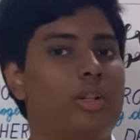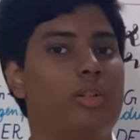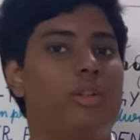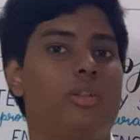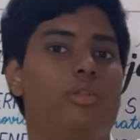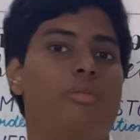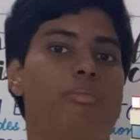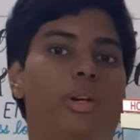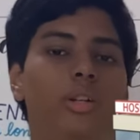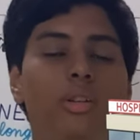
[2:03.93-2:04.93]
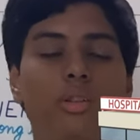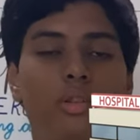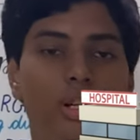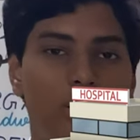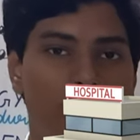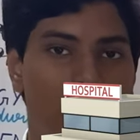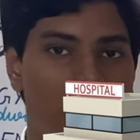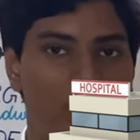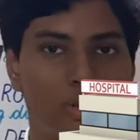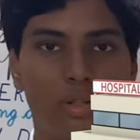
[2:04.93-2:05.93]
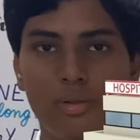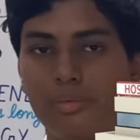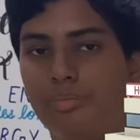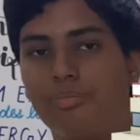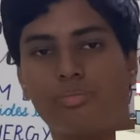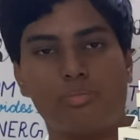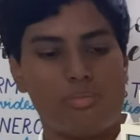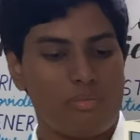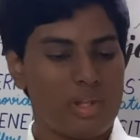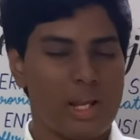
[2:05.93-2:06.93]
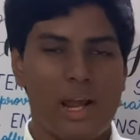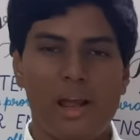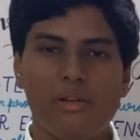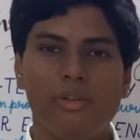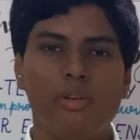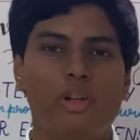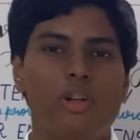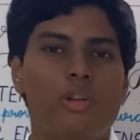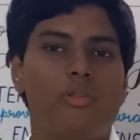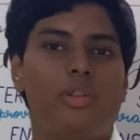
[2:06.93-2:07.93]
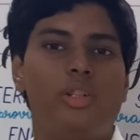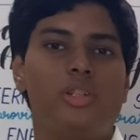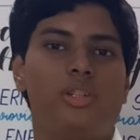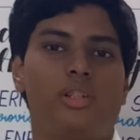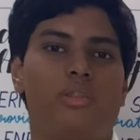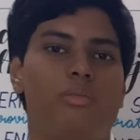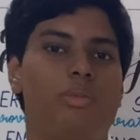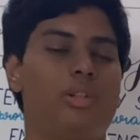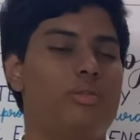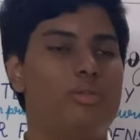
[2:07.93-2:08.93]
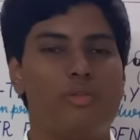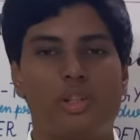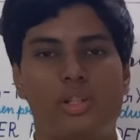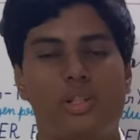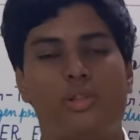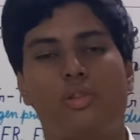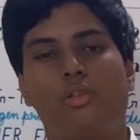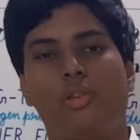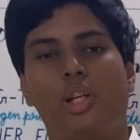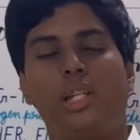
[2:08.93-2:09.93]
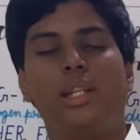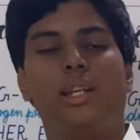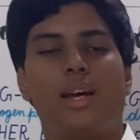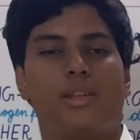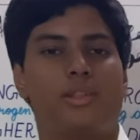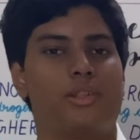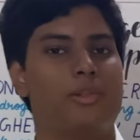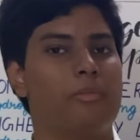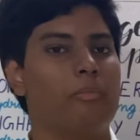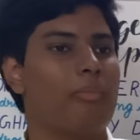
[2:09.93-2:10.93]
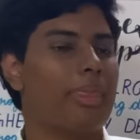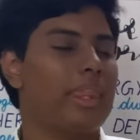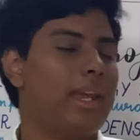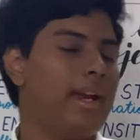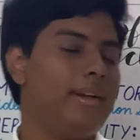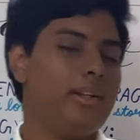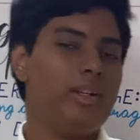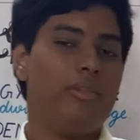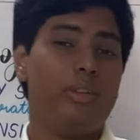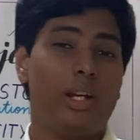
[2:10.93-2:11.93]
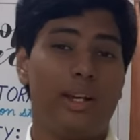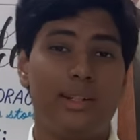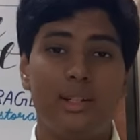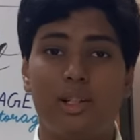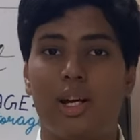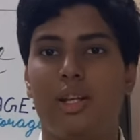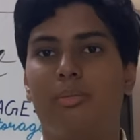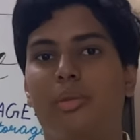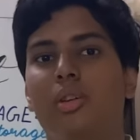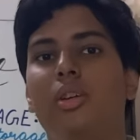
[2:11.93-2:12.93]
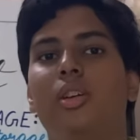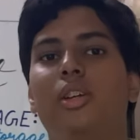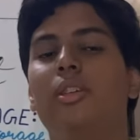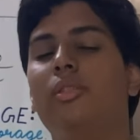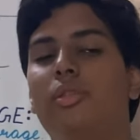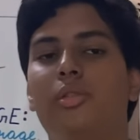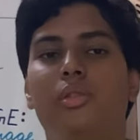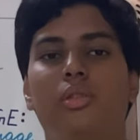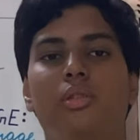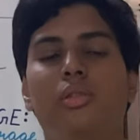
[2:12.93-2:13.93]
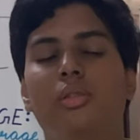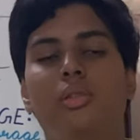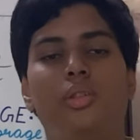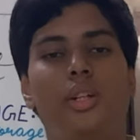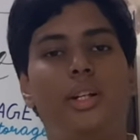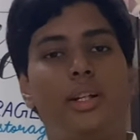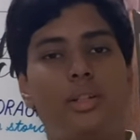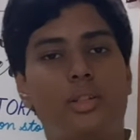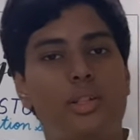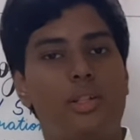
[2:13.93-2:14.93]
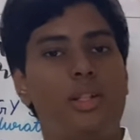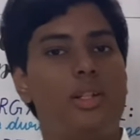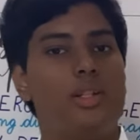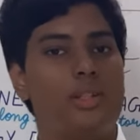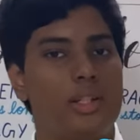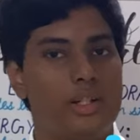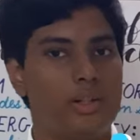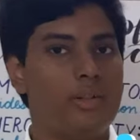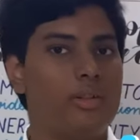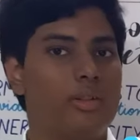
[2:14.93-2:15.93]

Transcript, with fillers: it into medical grade oxygen. And with this, there will be no wastage of any gas. And if any time in the future electricity is needed,